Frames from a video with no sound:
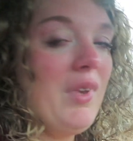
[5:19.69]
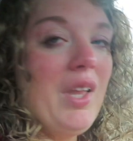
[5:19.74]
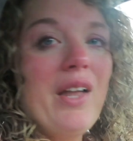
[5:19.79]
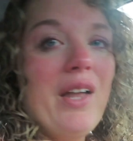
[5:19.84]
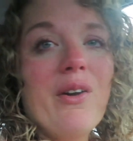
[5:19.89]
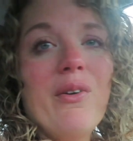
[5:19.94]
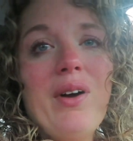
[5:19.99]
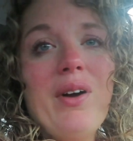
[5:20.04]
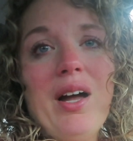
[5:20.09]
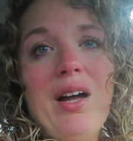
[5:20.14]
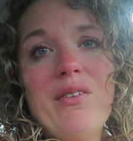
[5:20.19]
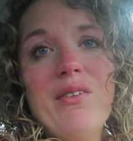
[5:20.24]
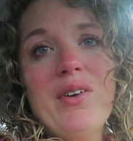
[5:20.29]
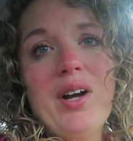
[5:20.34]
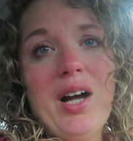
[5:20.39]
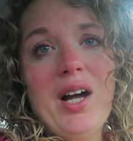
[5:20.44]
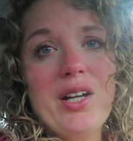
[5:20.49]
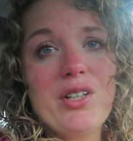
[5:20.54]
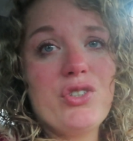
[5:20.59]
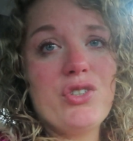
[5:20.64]
I don't have
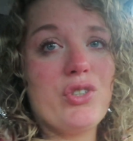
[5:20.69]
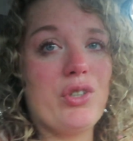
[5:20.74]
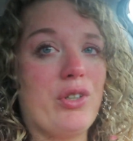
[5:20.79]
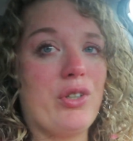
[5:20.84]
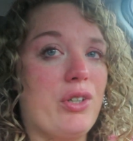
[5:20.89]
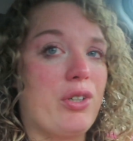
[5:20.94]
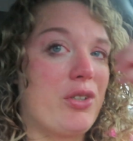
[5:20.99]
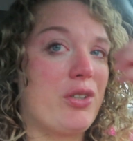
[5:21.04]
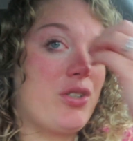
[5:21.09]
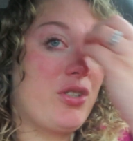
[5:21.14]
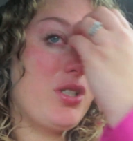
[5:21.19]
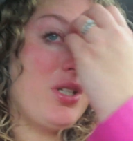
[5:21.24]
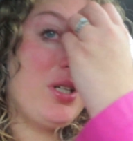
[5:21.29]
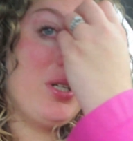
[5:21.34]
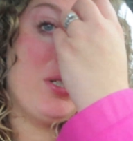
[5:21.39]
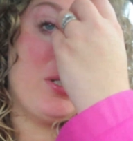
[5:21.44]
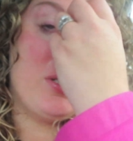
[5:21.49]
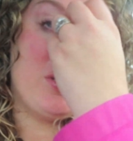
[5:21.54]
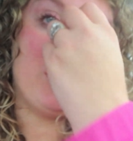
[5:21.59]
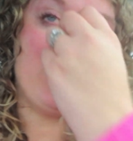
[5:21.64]
high sugars,
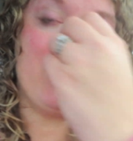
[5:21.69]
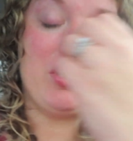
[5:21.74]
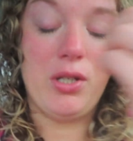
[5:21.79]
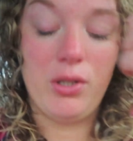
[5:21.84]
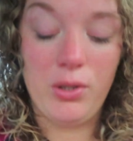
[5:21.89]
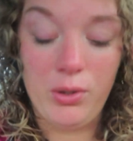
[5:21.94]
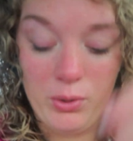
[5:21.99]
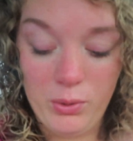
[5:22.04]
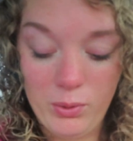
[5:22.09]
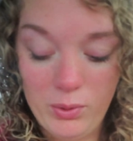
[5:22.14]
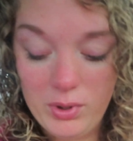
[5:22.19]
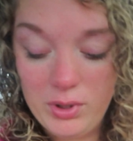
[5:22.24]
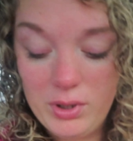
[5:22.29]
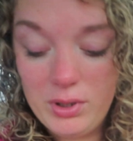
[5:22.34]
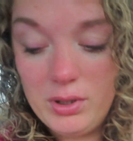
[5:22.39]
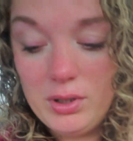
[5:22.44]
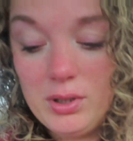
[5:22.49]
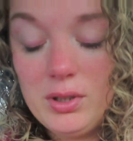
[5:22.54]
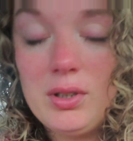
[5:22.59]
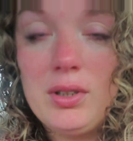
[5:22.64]
so
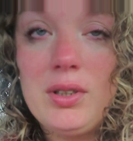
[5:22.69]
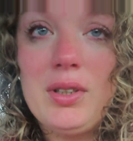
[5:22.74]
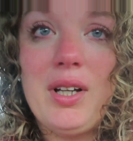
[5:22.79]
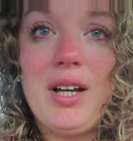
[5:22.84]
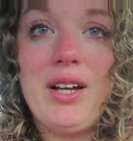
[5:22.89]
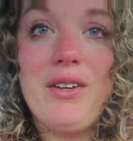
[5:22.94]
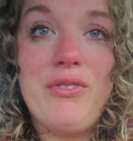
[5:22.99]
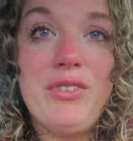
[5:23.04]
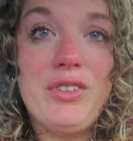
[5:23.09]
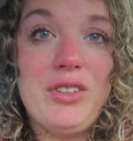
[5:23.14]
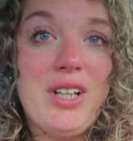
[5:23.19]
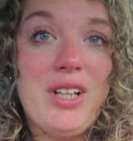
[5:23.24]
I